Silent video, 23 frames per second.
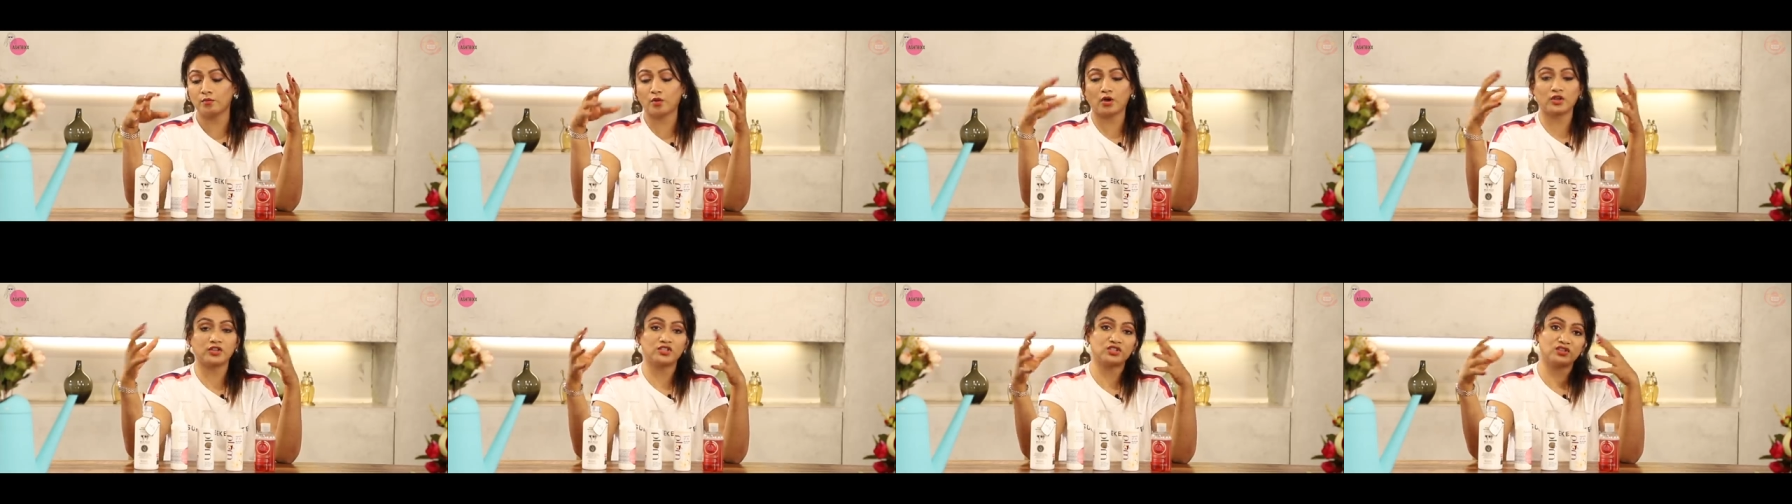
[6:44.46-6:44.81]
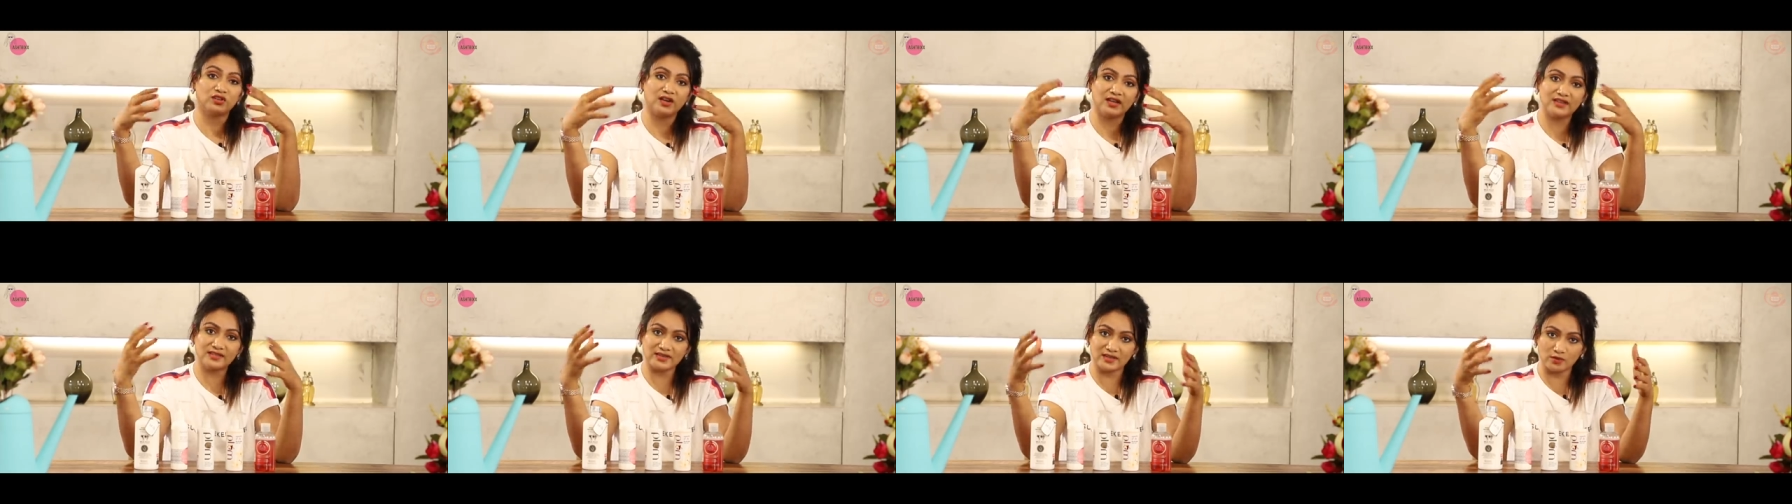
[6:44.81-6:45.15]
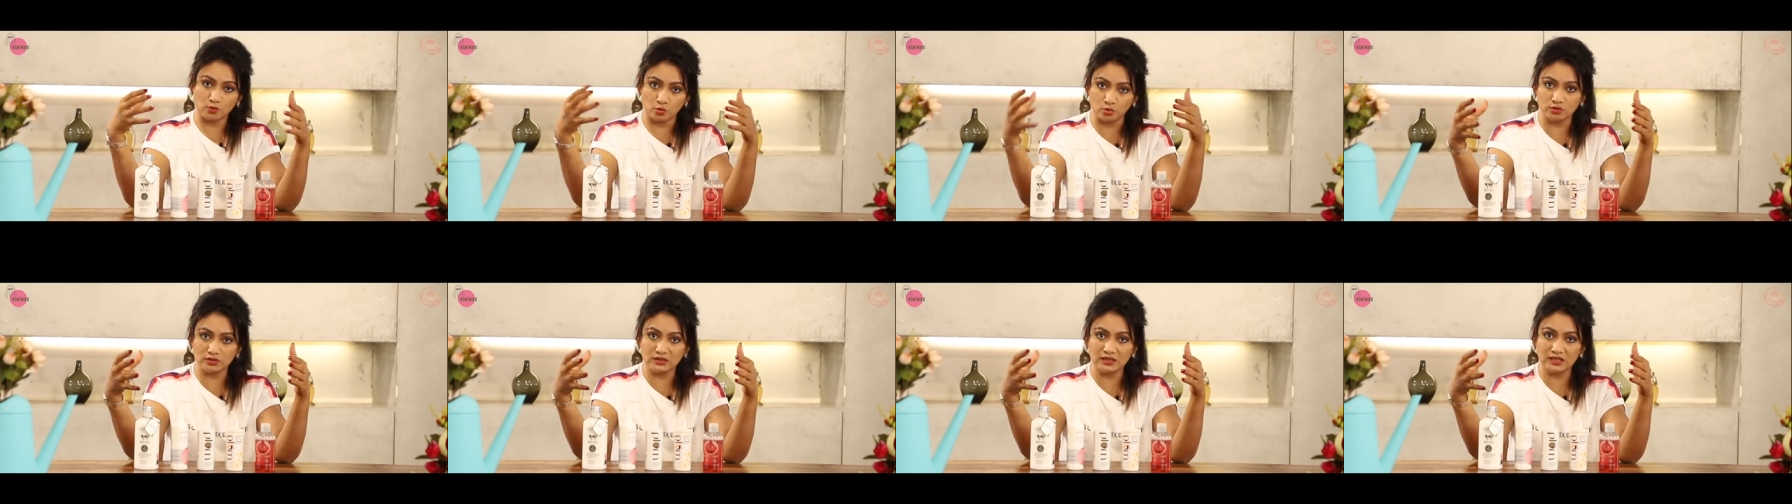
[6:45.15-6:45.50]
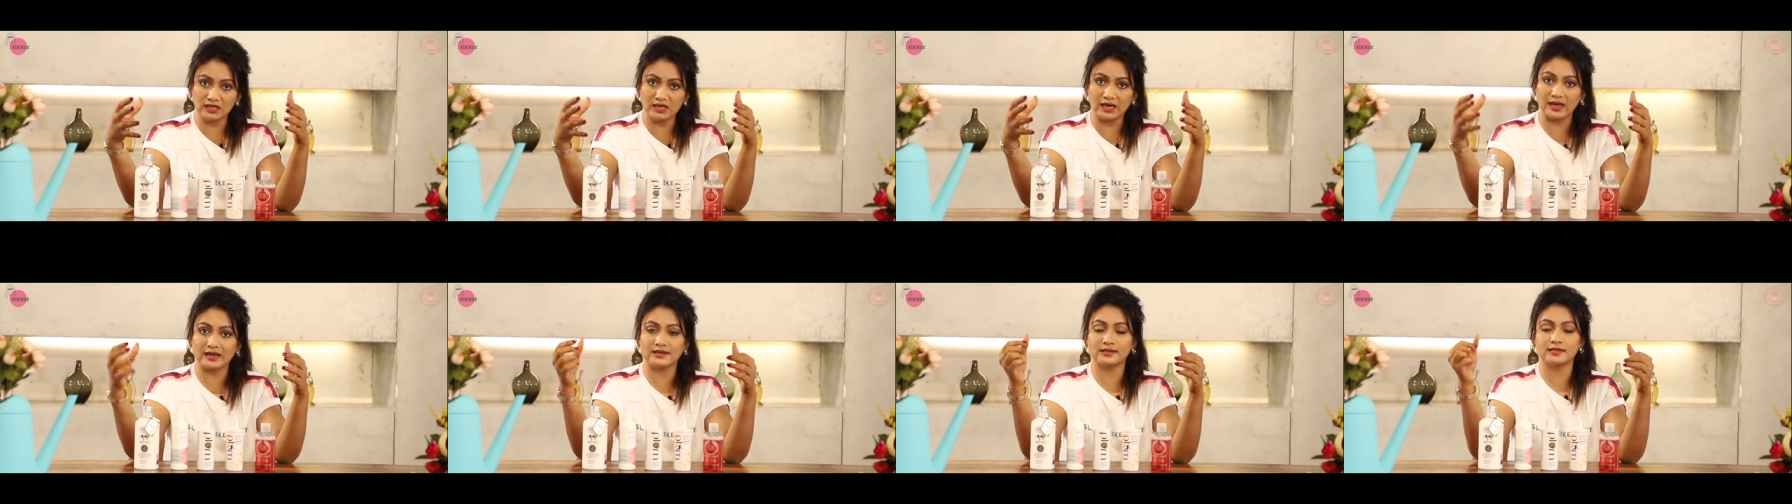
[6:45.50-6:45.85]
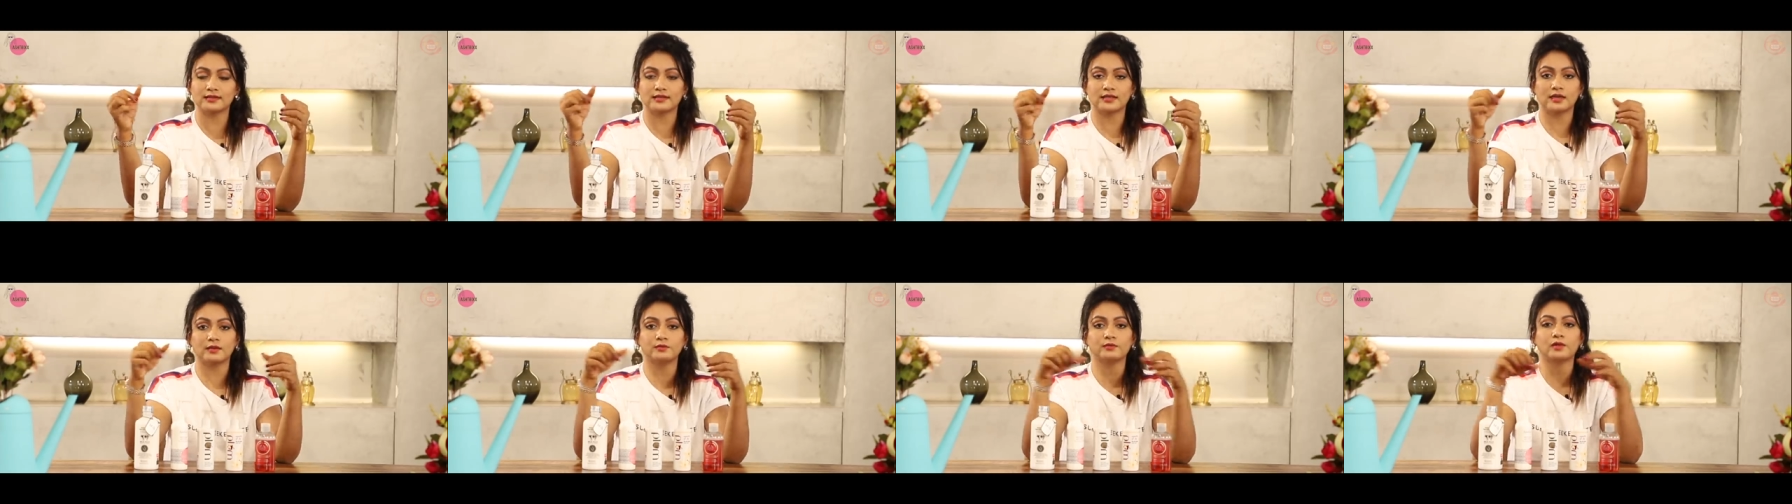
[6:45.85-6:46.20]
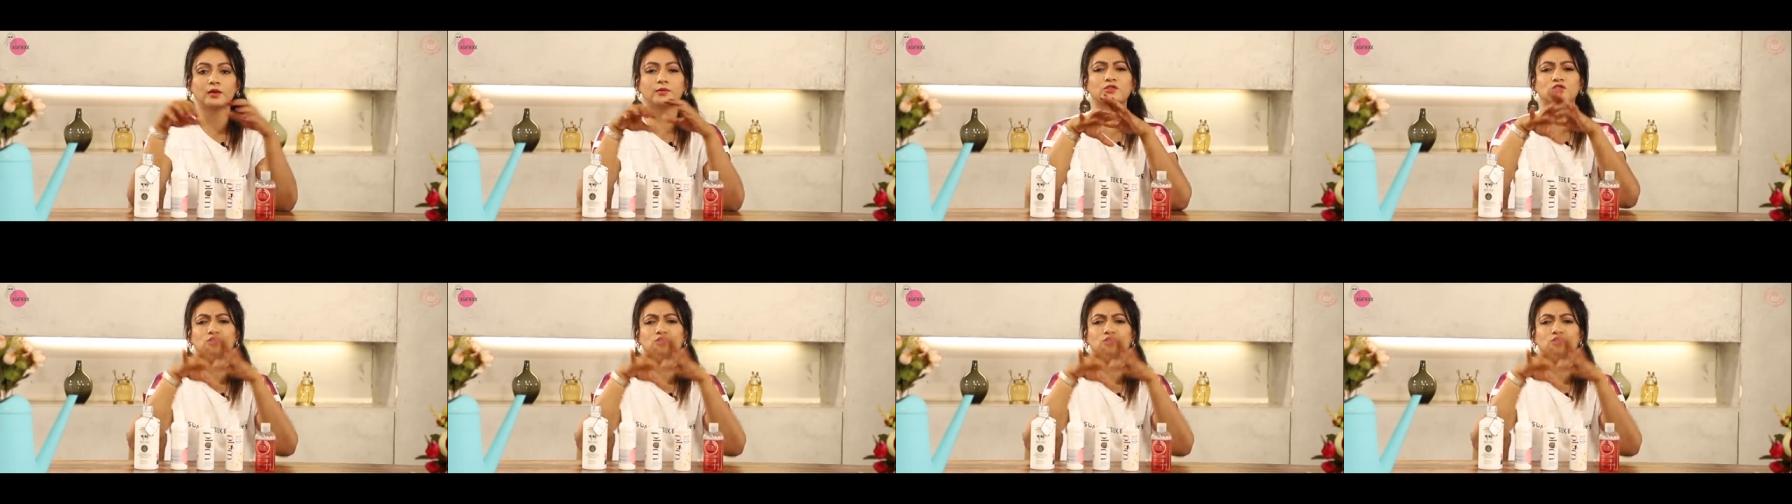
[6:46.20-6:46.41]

moisturizing undi, at the same time